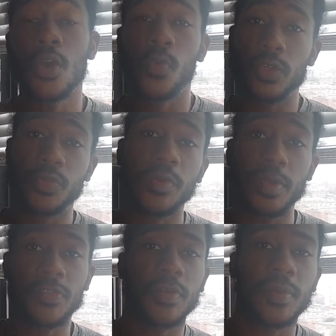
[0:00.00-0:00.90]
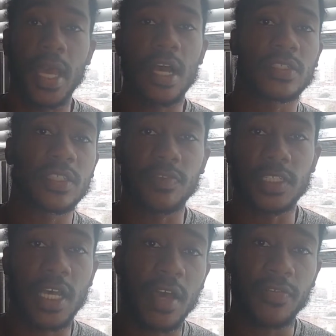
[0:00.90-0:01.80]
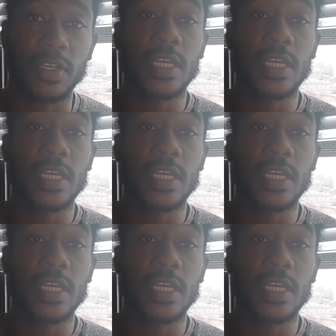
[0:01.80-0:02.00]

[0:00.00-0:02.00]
which would be from the House of Lattafa.